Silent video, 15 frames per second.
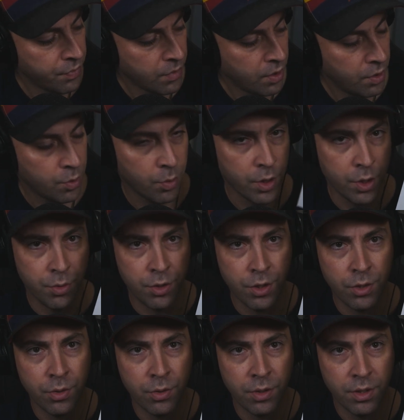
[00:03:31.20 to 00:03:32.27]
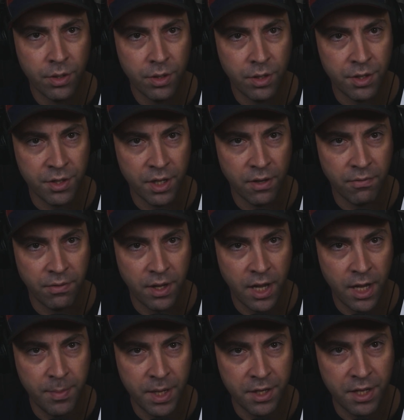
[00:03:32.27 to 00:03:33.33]
So what you would do, instead of
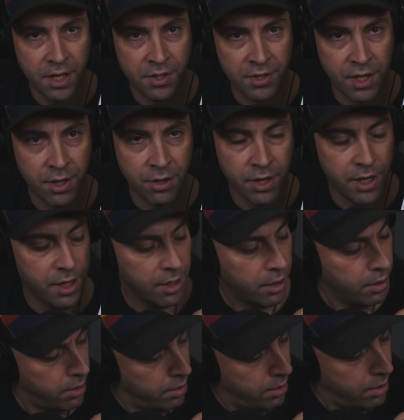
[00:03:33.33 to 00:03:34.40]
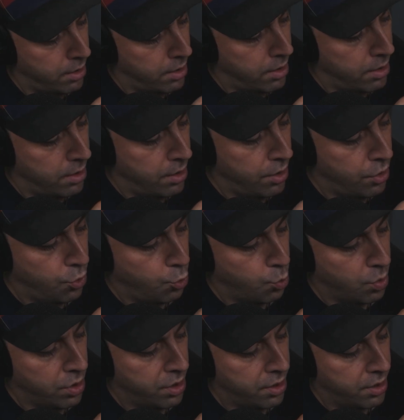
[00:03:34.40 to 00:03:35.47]
aiming dead center here, you
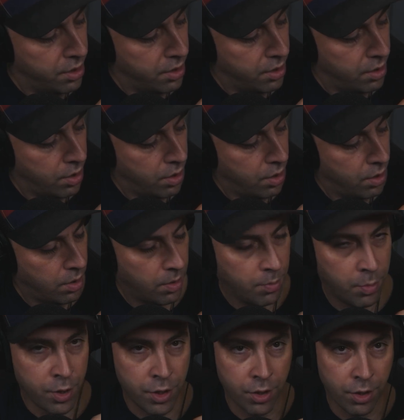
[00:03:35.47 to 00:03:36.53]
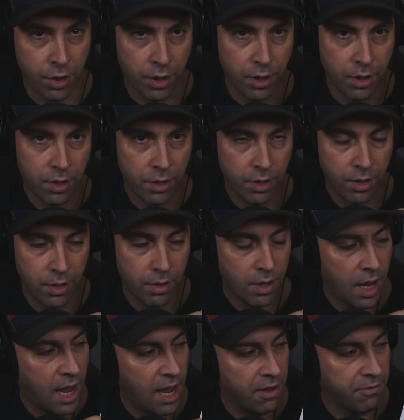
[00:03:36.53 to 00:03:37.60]
would put your
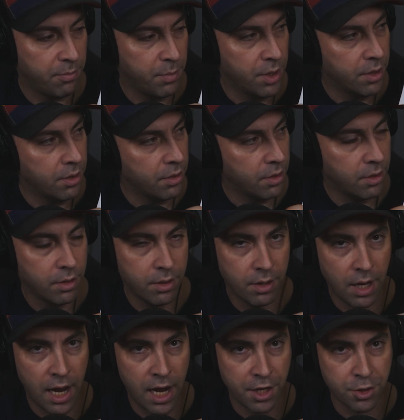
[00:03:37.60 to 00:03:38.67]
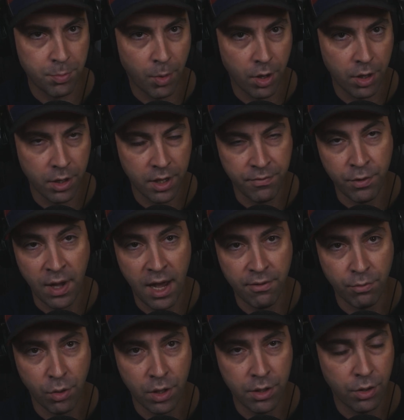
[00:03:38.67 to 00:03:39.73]
1/2 mil hash mark, if you have
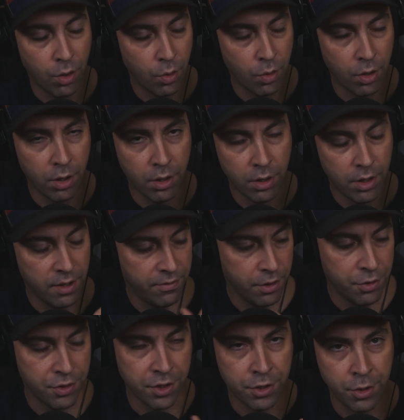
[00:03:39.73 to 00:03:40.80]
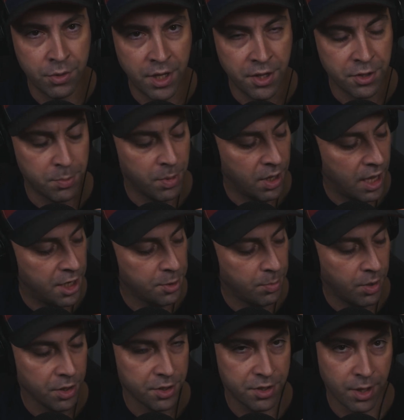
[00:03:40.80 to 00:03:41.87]
one, or if you're using 2/10 mil hash
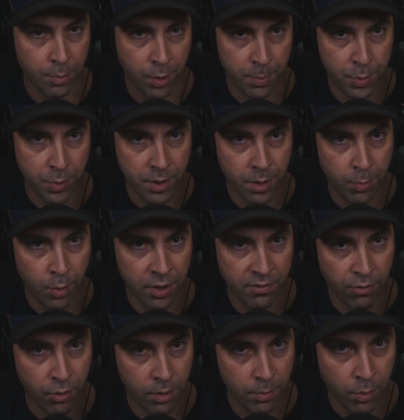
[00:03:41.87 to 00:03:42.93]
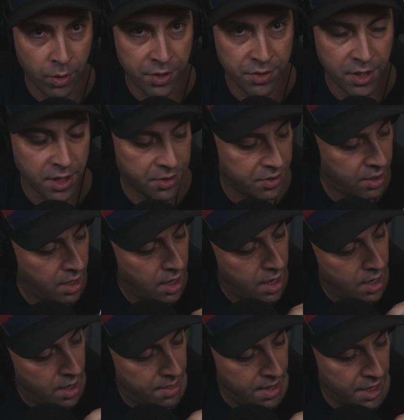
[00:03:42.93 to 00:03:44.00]
marks, somewhere between the 0.4 and 0.6.
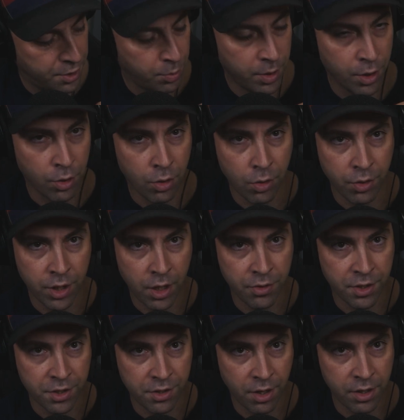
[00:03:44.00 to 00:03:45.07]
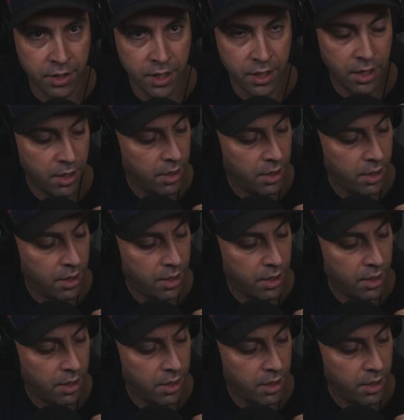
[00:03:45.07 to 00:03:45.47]
That's what you're holding on this target.